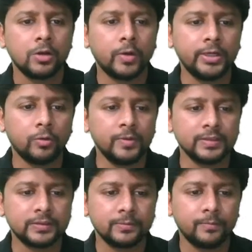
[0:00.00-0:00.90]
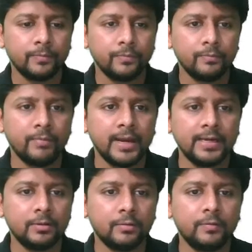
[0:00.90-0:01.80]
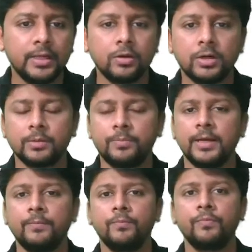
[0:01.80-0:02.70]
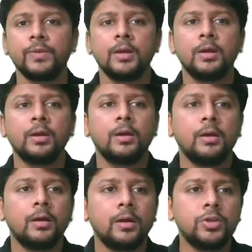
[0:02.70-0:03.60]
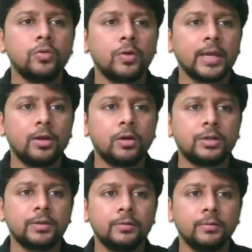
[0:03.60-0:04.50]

Quite obvious. MAT will not apply. You cannot,